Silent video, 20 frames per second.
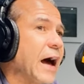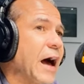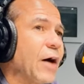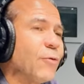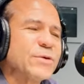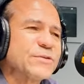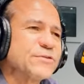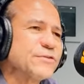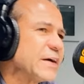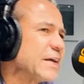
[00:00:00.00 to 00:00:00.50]
I
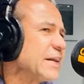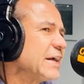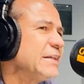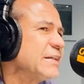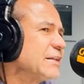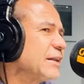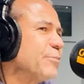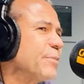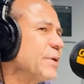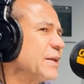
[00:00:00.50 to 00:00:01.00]
was very
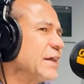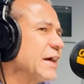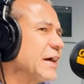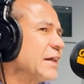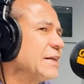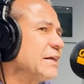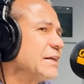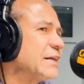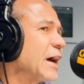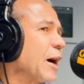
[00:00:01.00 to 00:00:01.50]

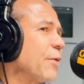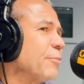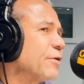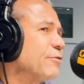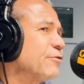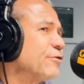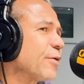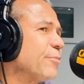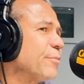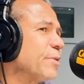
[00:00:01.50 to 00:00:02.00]
intimidated
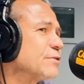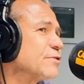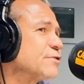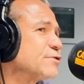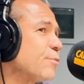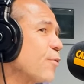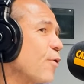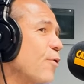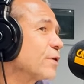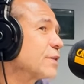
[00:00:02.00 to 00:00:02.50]
coming from a
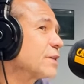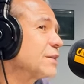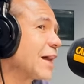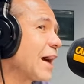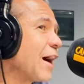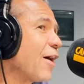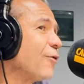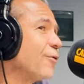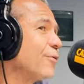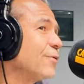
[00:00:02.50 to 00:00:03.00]
small
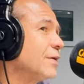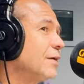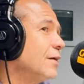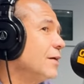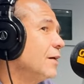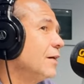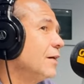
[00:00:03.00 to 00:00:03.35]
town